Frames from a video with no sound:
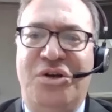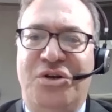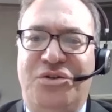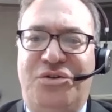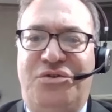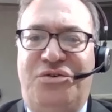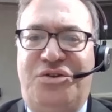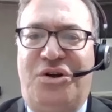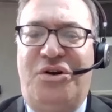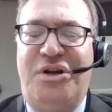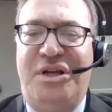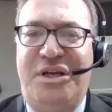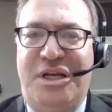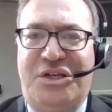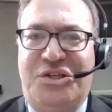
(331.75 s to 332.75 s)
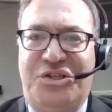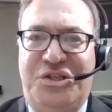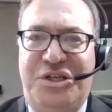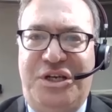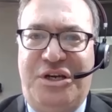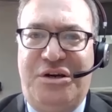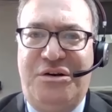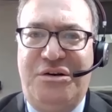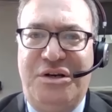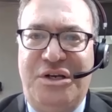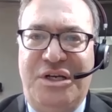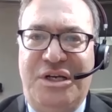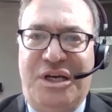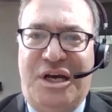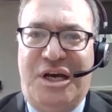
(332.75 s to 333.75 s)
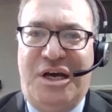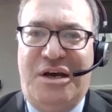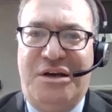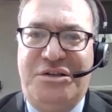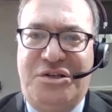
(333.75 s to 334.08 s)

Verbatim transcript: So starting next year, uh,